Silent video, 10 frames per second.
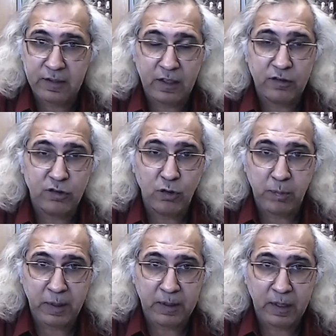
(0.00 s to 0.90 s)
they are
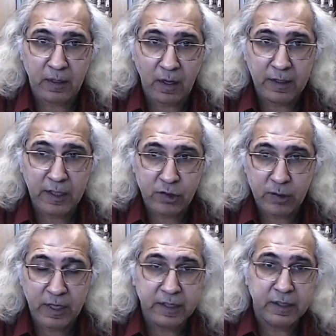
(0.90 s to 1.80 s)
stupid, they are
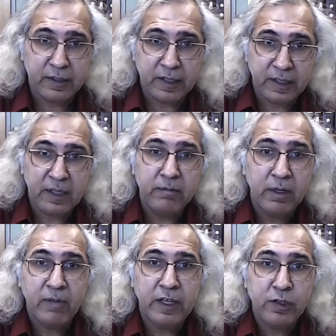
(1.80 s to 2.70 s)
uneducated, that
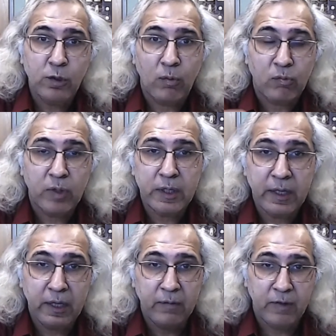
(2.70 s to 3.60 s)
even when you are
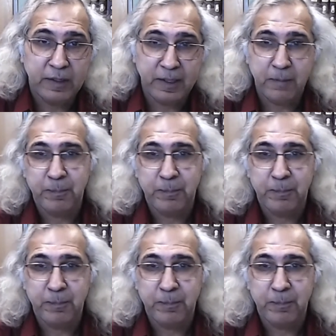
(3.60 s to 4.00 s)
working with them,